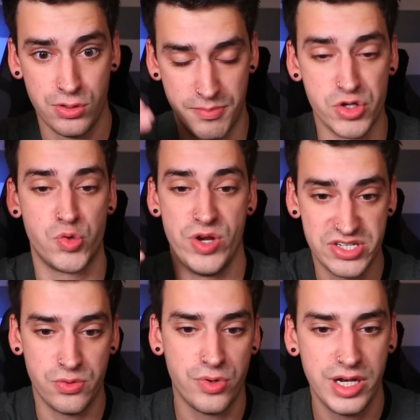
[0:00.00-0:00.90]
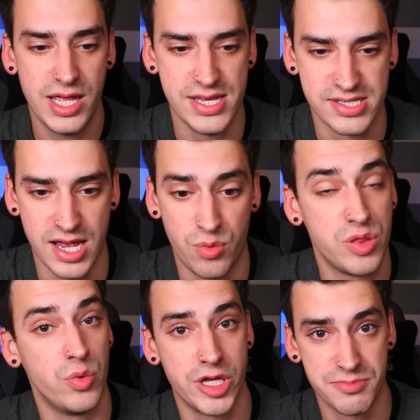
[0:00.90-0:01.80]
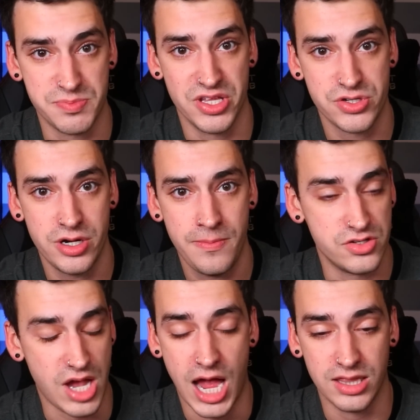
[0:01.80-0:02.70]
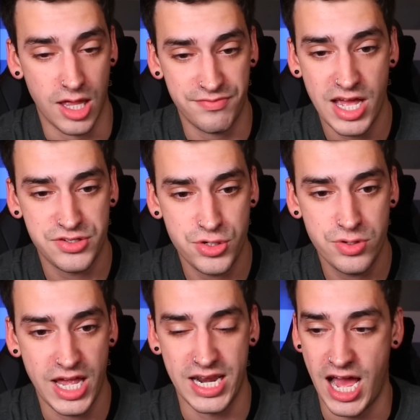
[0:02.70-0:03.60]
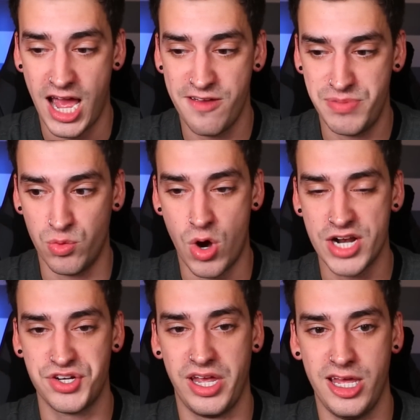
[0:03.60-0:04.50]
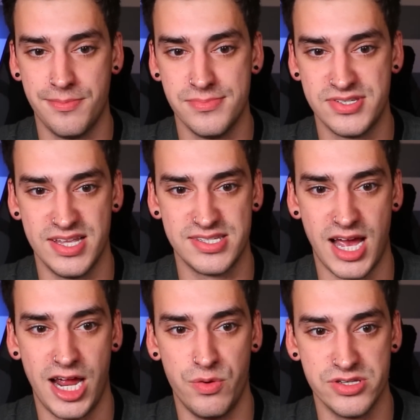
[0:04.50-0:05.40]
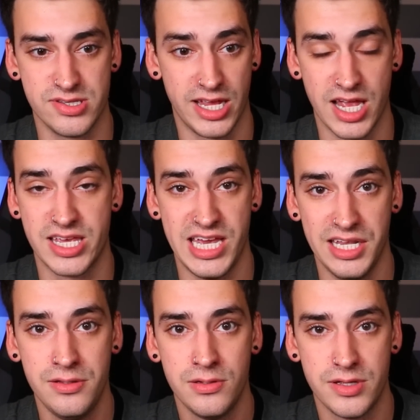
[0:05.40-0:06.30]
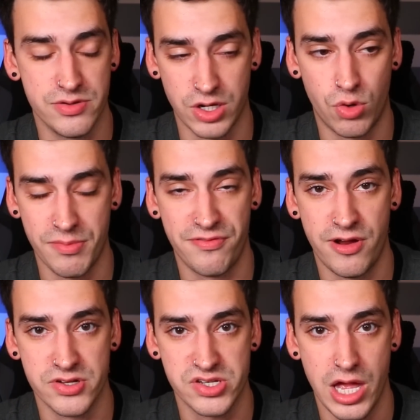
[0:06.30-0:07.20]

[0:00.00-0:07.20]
the most recent one is with William Spencer, because I love that dude and I've been watching him since I was like a kid. He was like one of my favorite